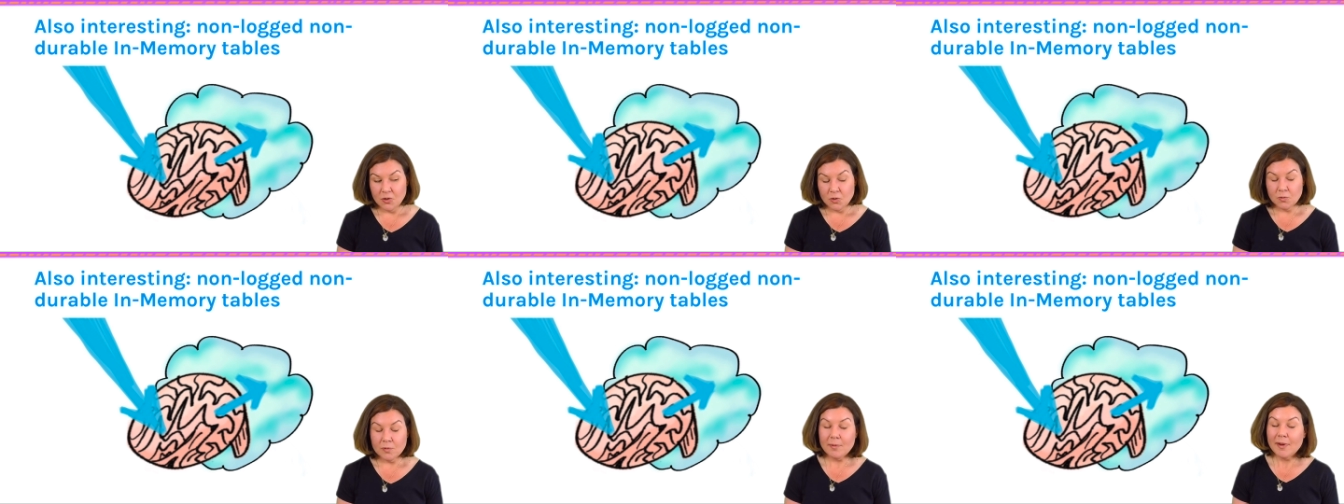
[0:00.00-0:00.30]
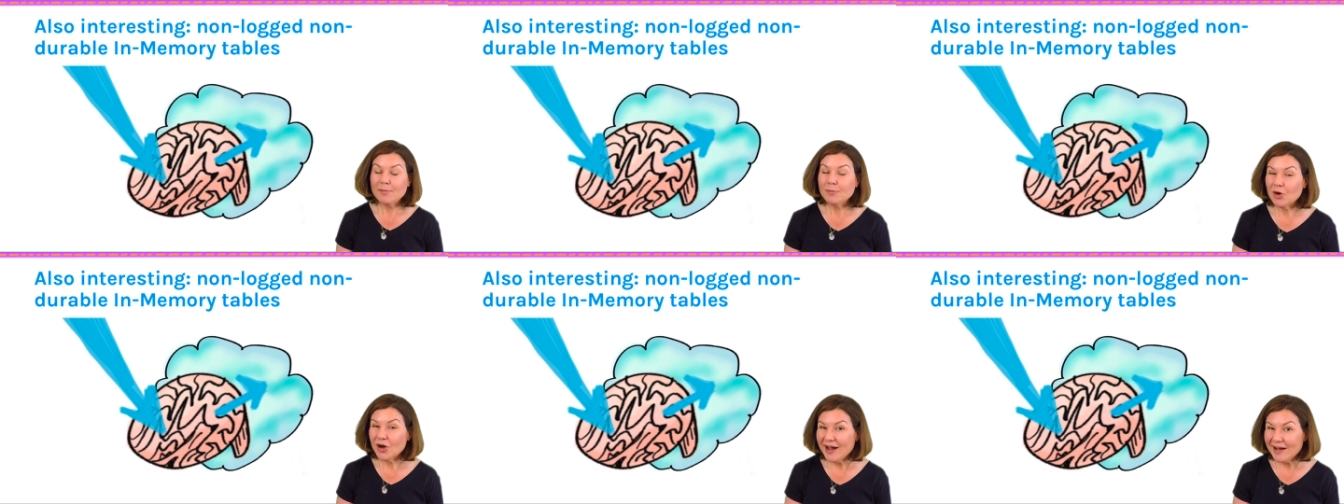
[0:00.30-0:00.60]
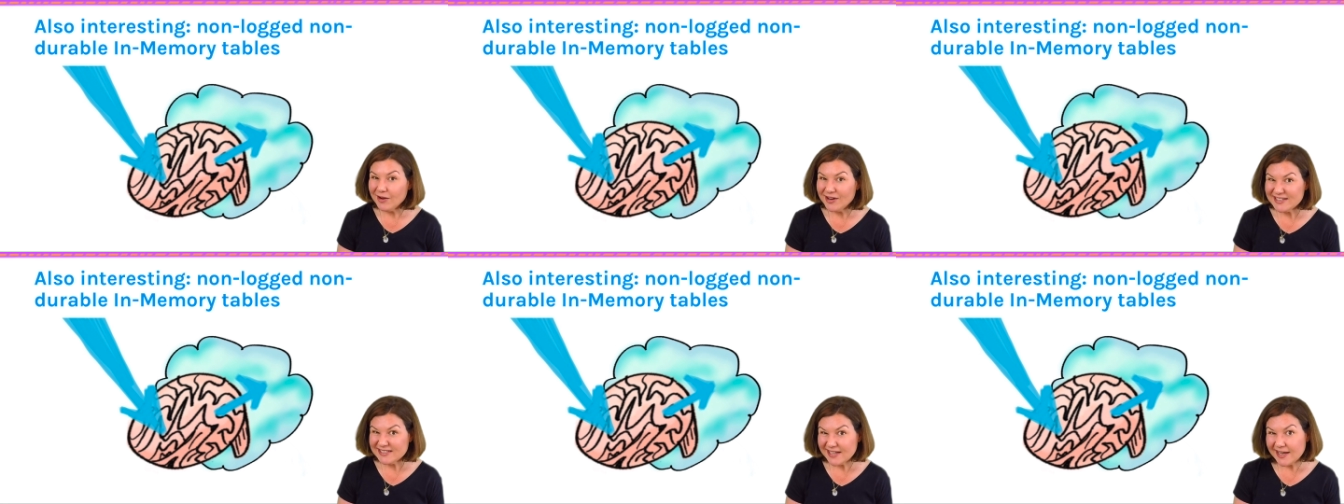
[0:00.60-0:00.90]
Remember
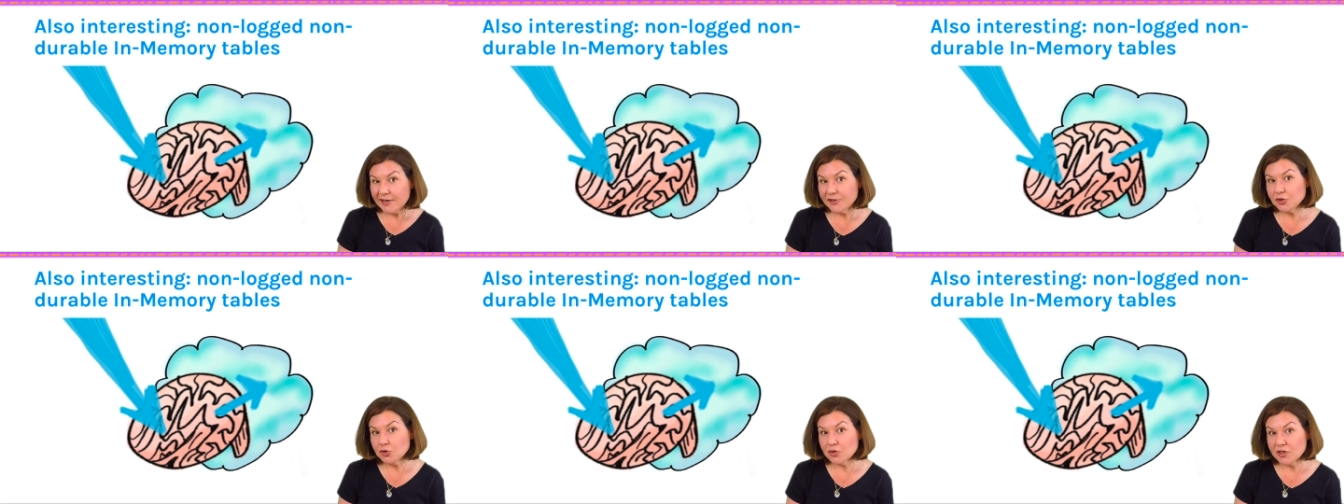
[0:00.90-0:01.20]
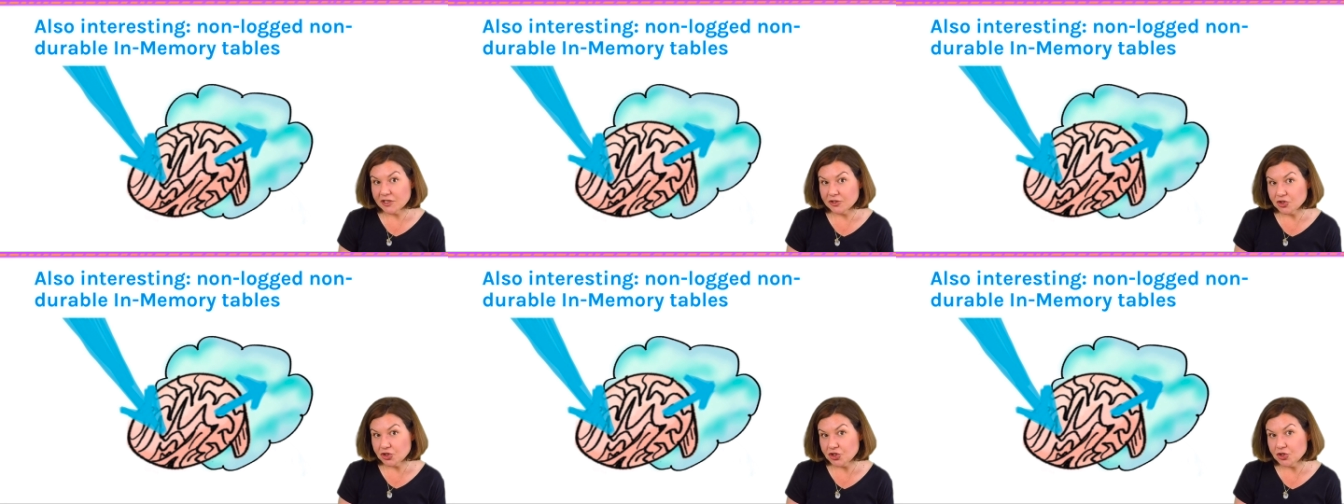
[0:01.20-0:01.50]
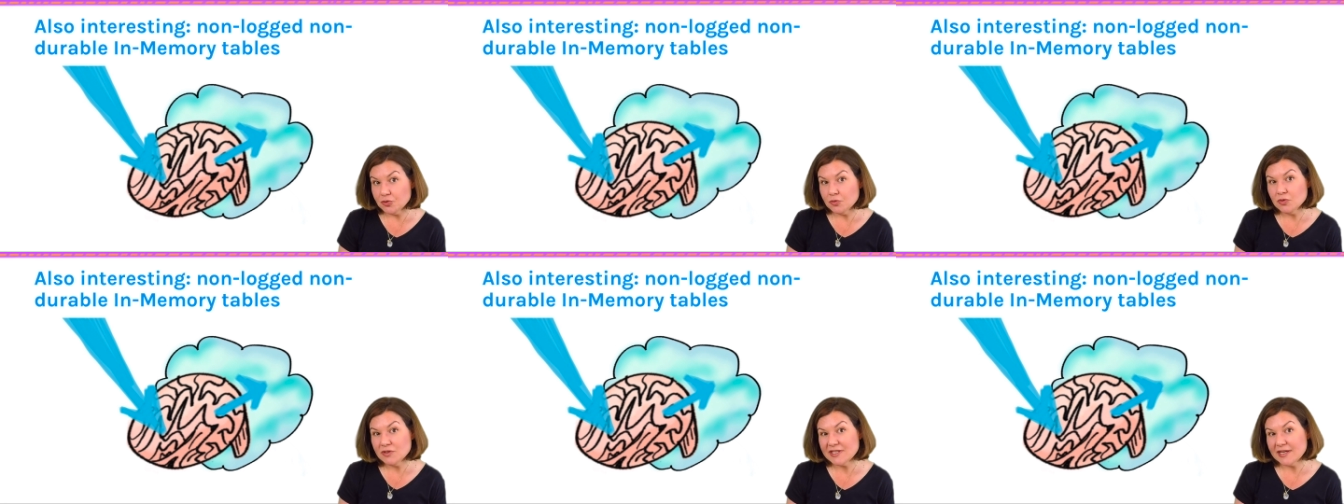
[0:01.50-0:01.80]
how I said you can
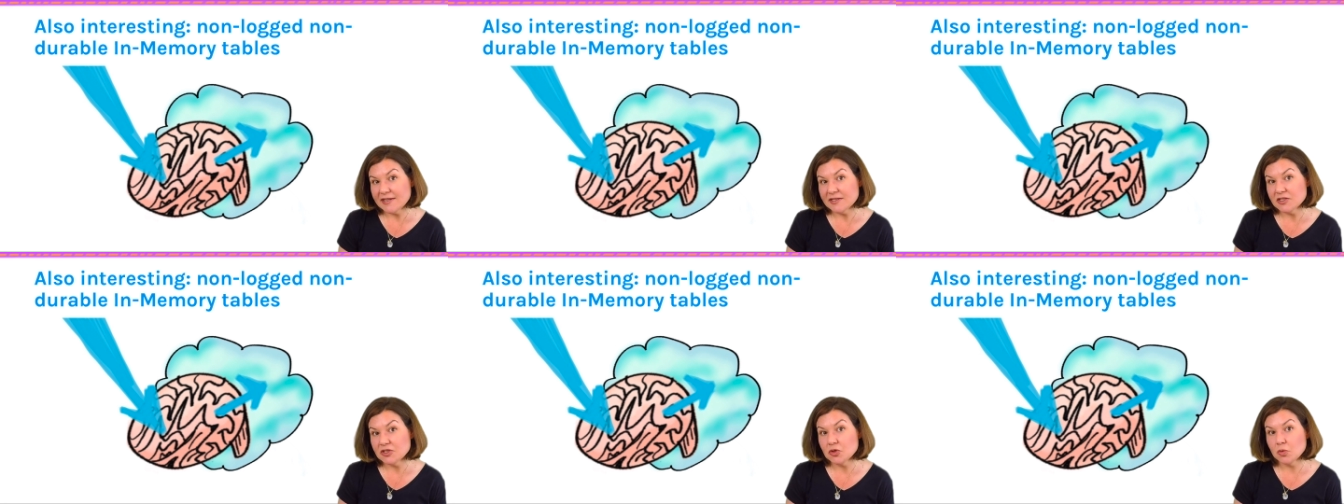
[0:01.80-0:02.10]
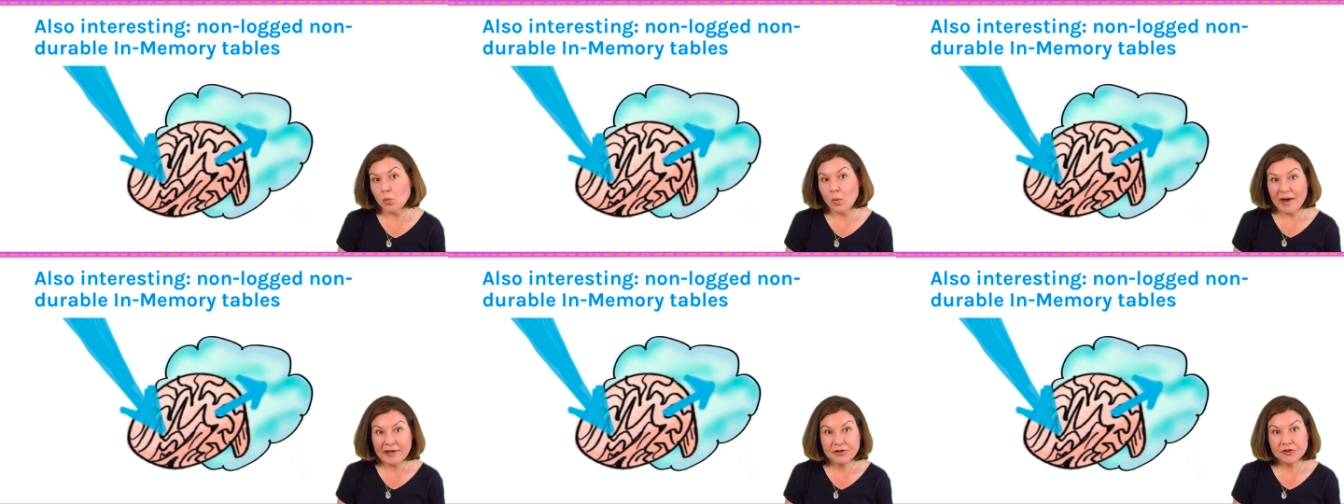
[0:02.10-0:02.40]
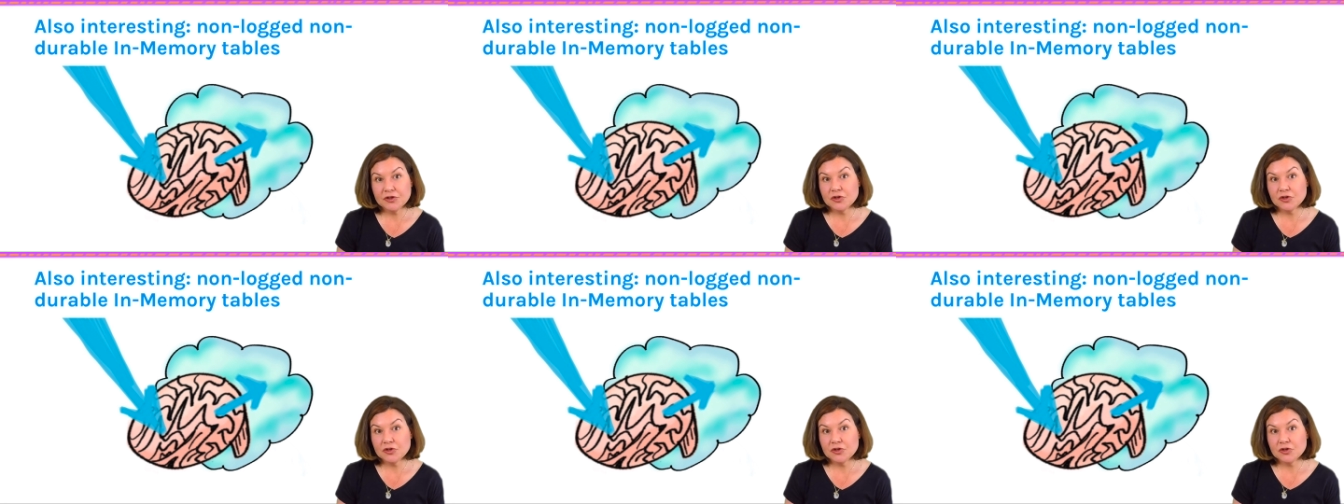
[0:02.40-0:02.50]
choose as to whether